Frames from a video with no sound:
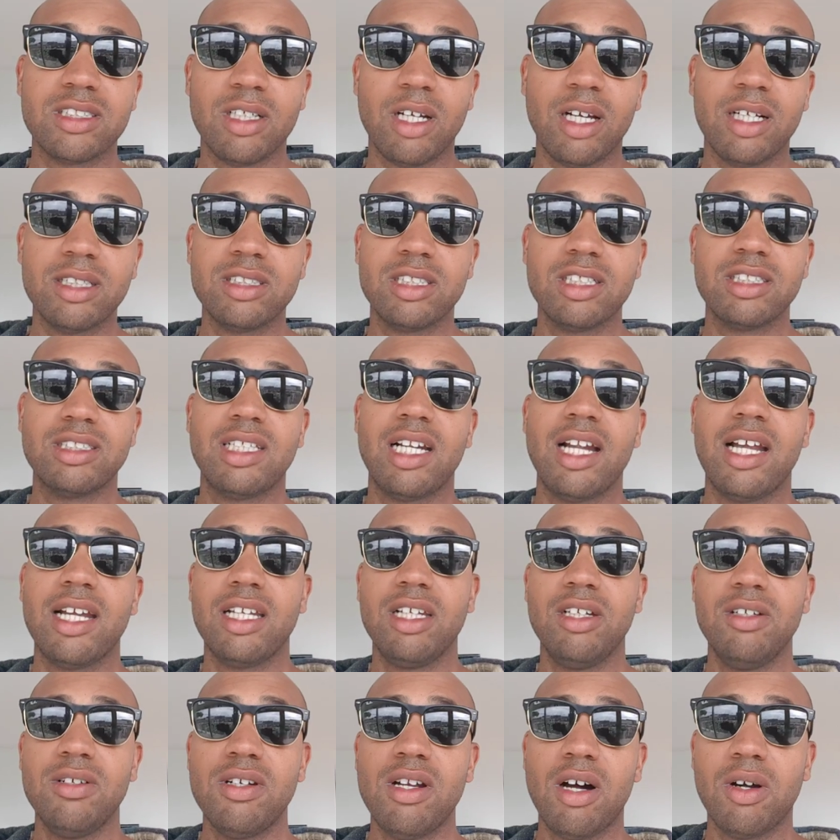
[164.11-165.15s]
So I'm just letting
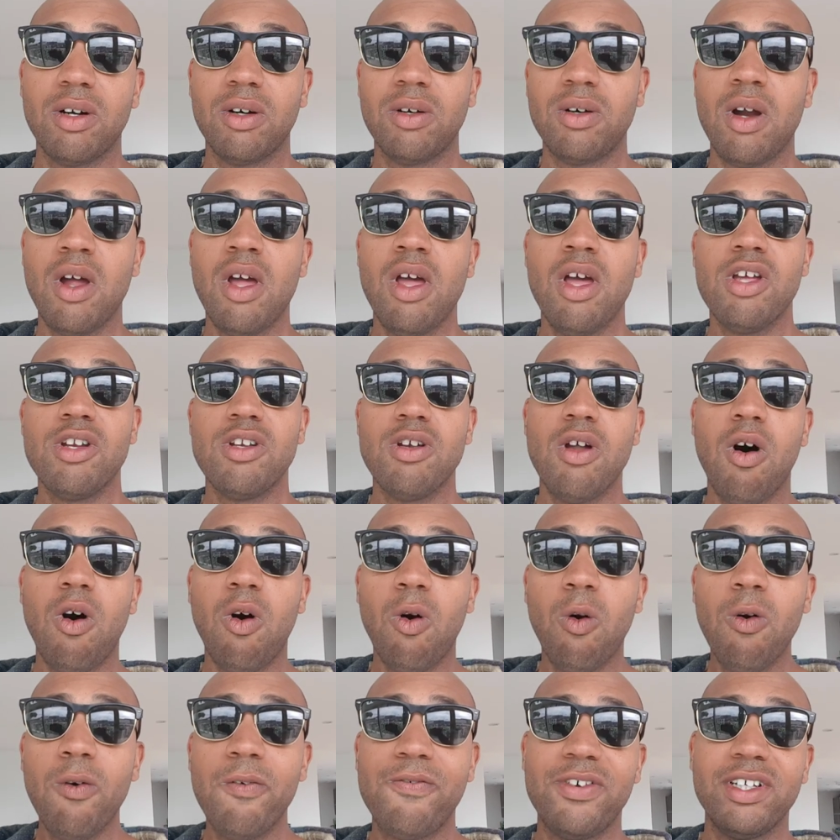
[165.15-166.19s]
you know, not
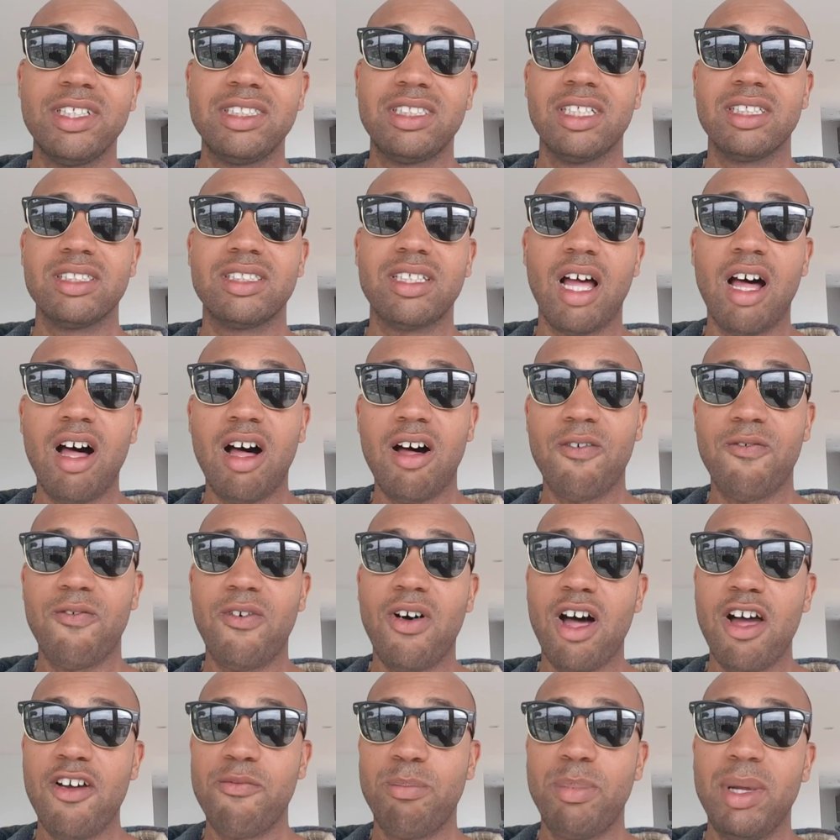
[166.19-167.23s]
all Fizik
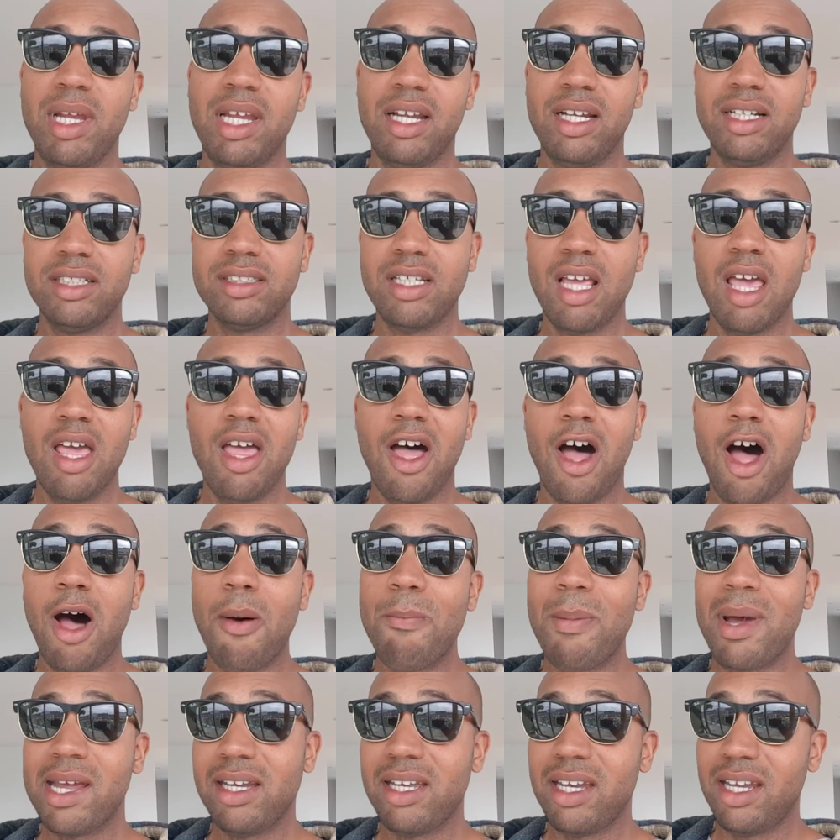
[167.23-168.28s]
R5Bs are
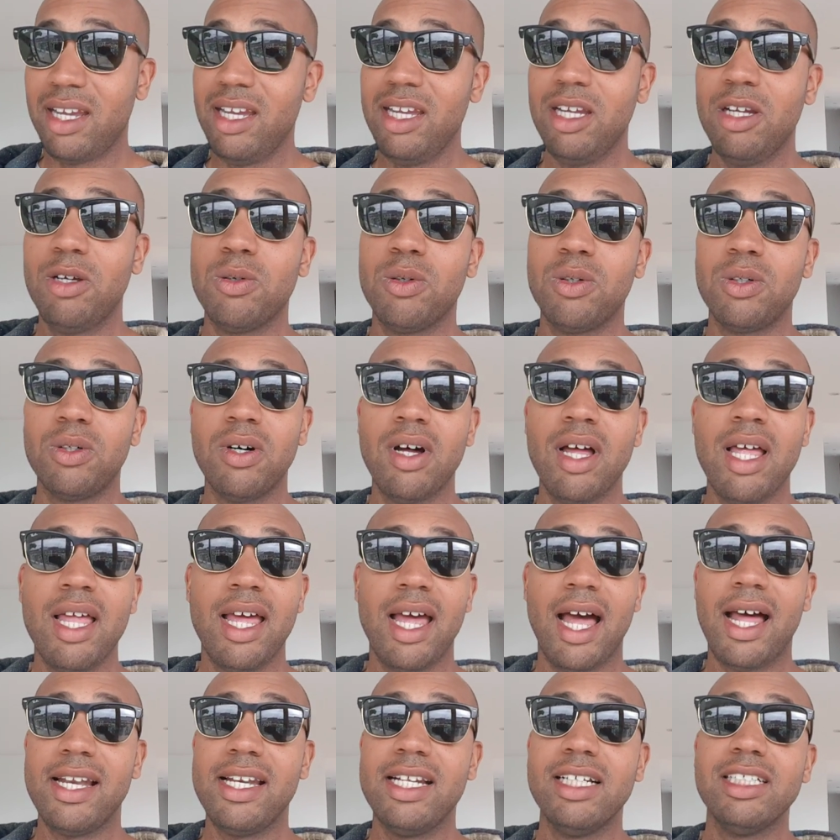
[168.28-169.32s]
made equal.
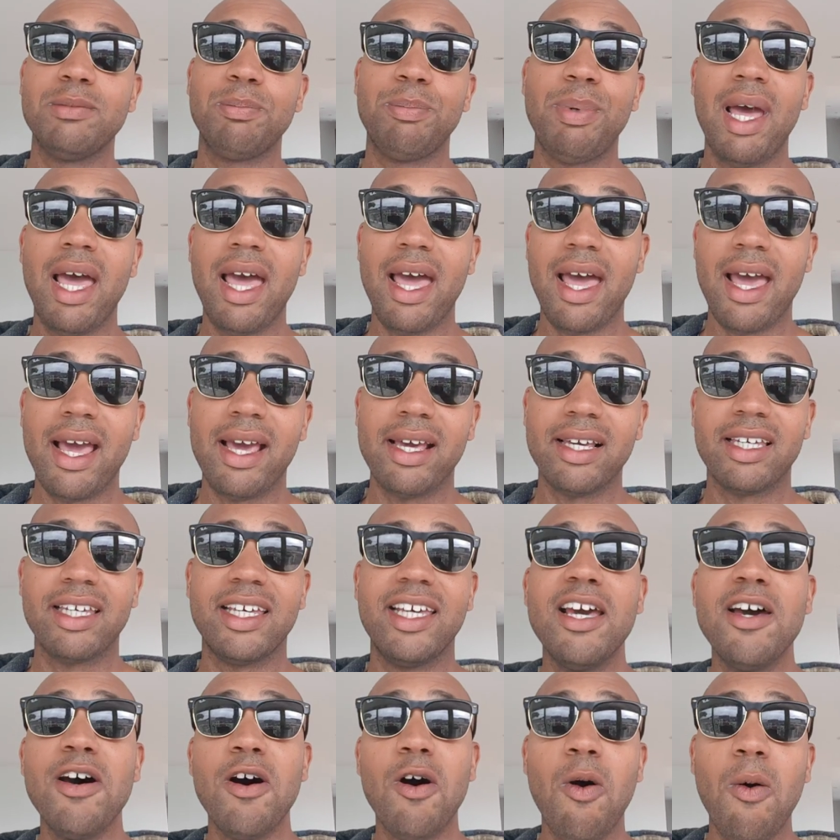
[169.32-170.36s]
And this pair
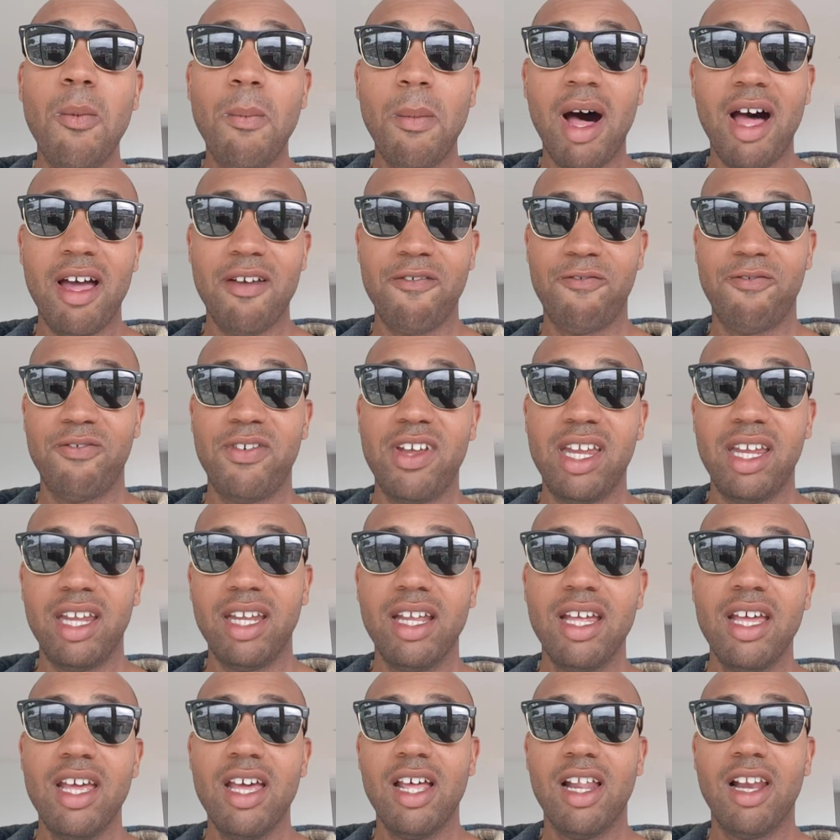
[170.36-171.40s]
kill my feet.
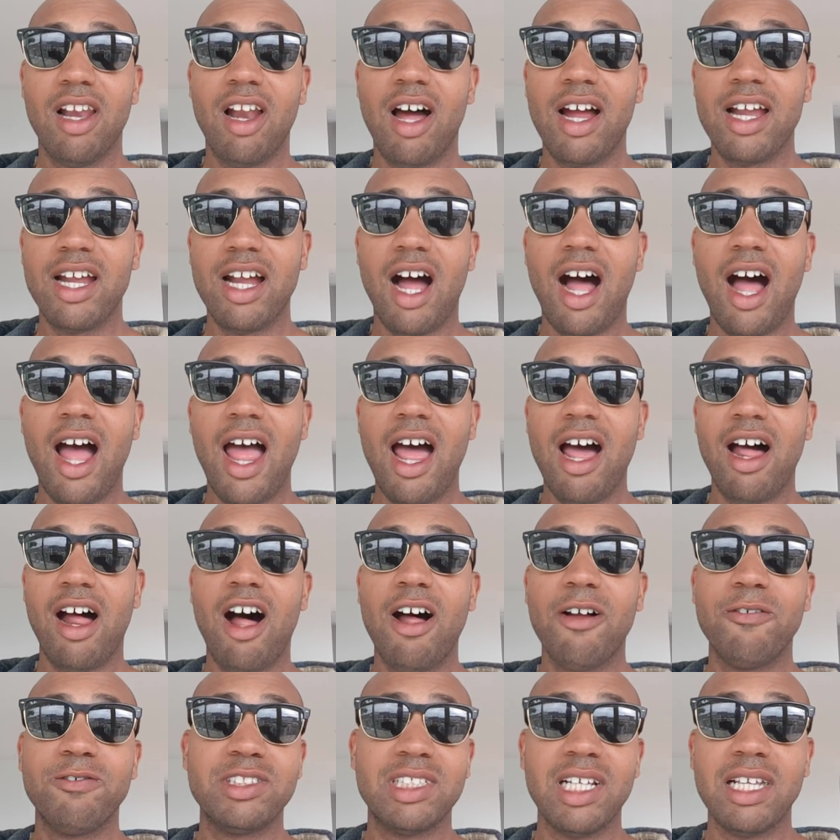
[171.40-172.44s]
Like,
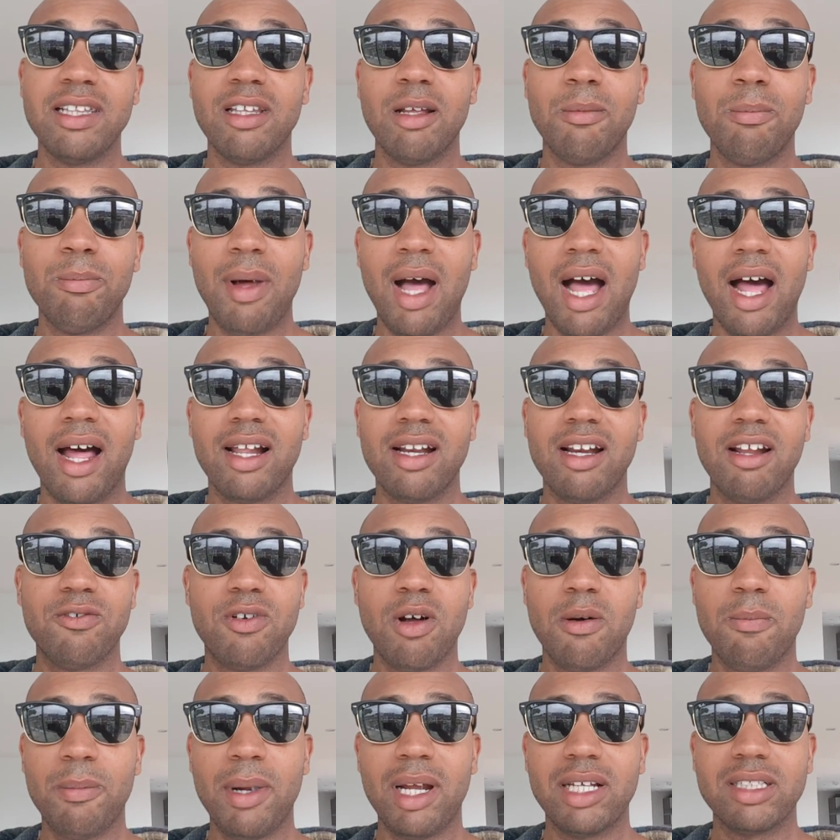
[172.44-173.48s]
I've sent them back. They've
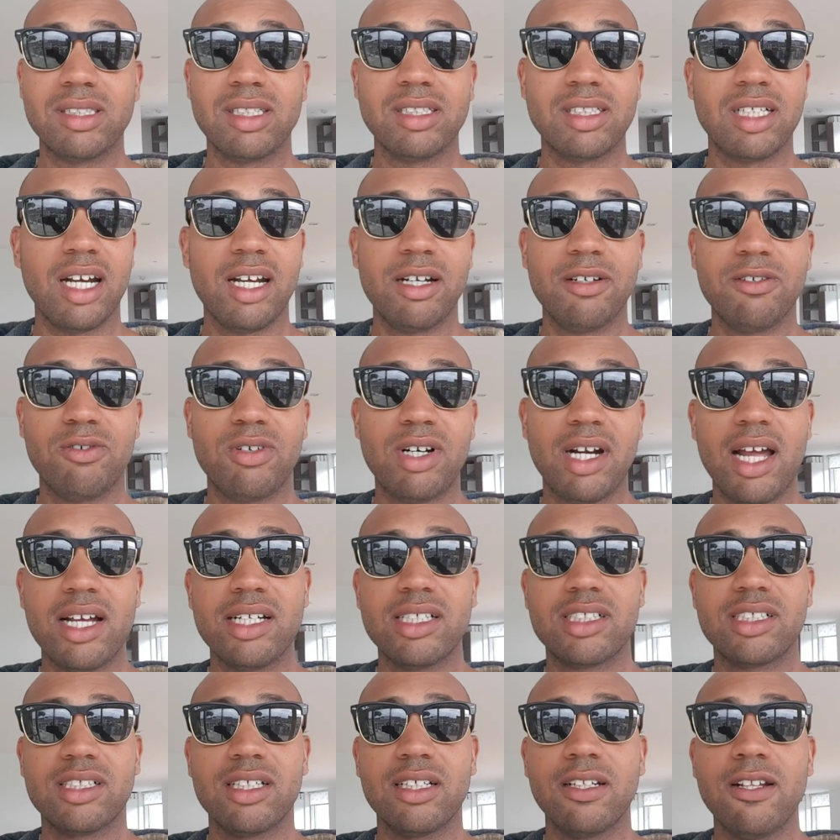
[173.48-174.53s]
gone back to chain
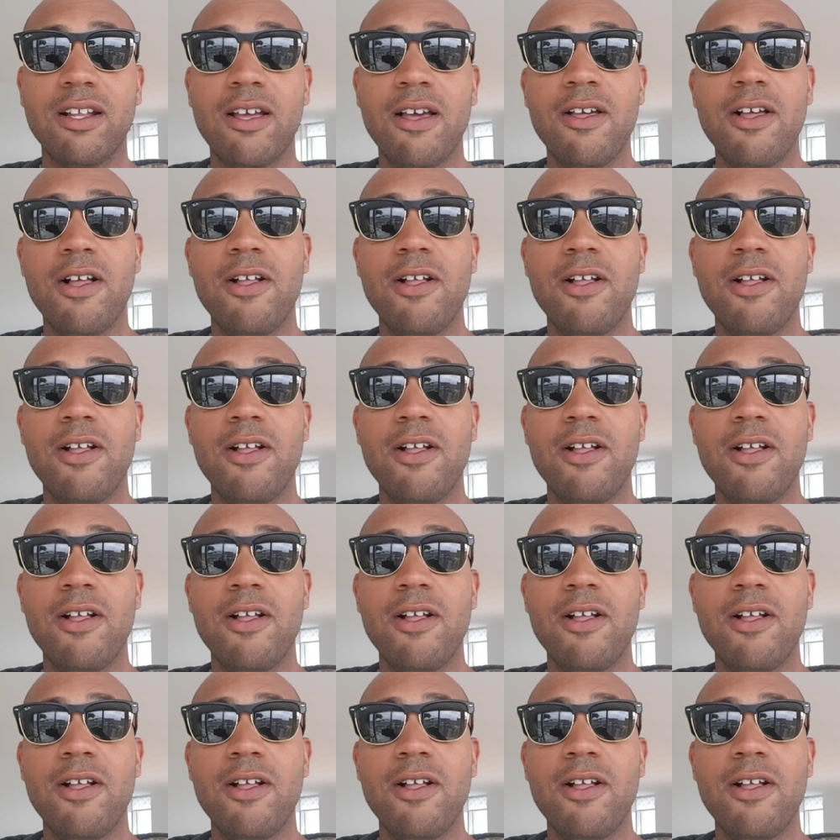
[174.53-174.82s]
reaction.